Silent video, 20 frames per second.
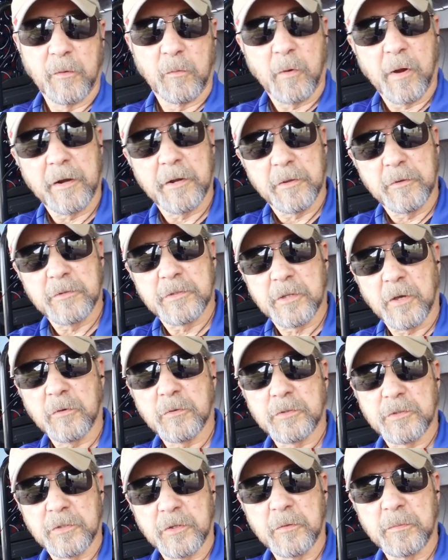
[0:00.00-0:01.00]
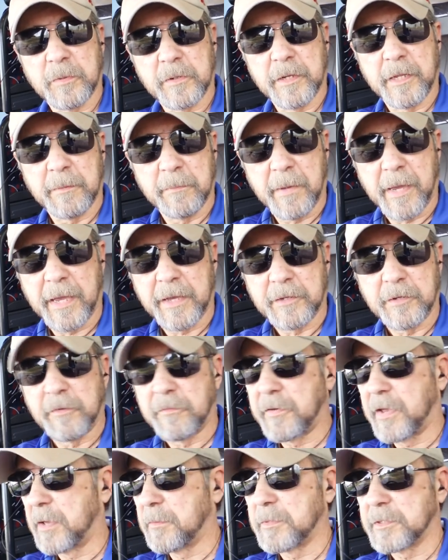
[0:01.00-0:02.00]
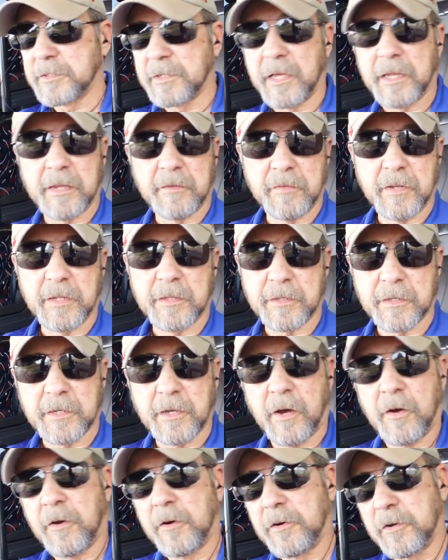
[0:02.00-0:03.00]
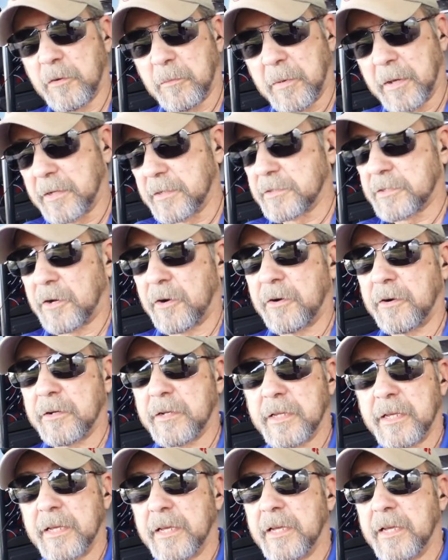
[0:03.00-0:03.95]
Why are you so stupidly mad? Your family's not even in the car. Nobody's hurt.